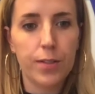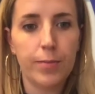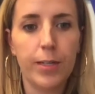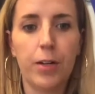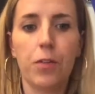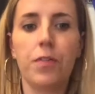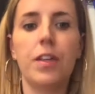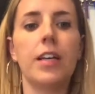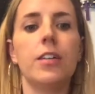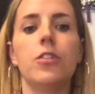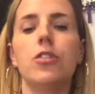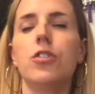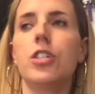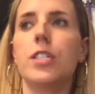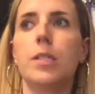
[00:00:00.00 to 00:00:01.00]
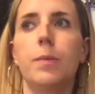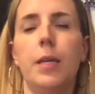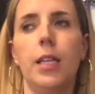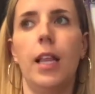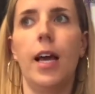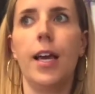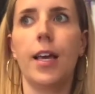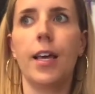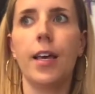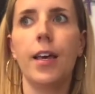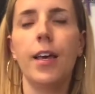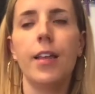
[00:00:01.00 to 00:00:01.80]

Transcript: We don't think it should just be like,